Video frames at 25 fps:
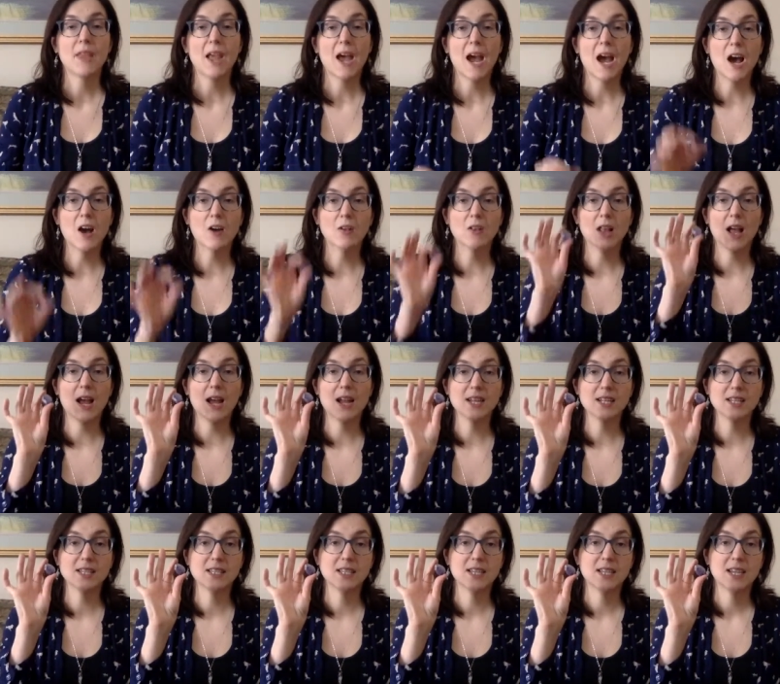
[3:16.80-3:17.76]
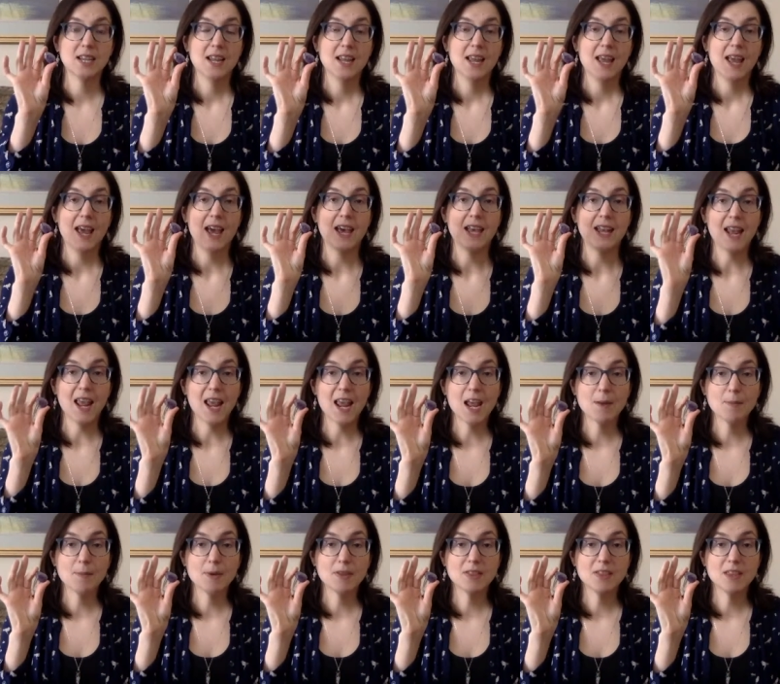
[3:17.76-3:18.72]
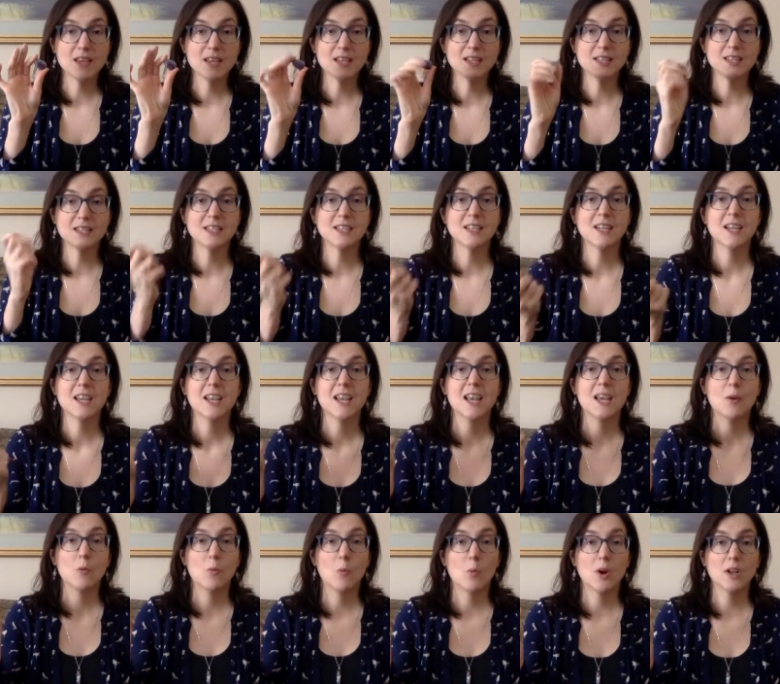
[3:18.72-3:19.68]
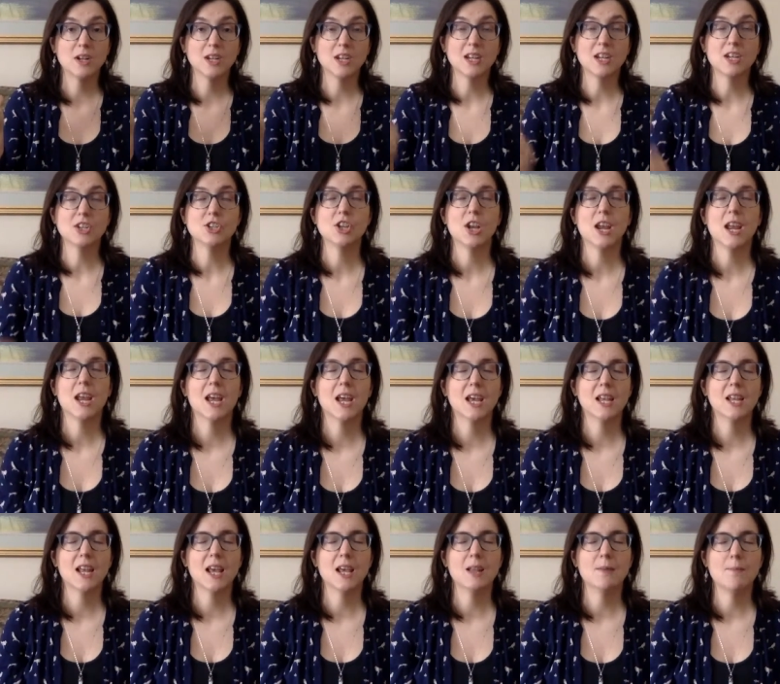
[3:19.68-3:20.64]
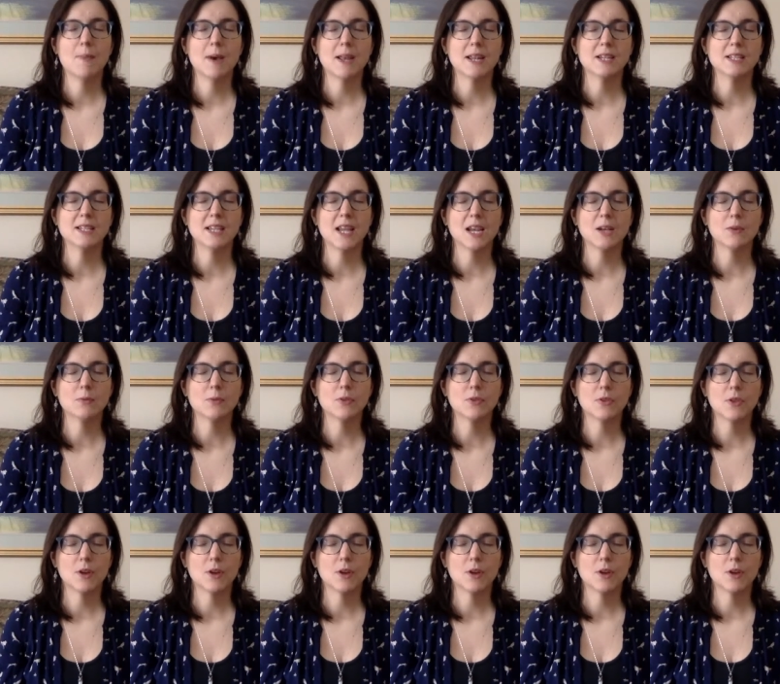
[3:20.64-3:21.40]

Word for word: howlite and amethyst, one in each hand, and meditate with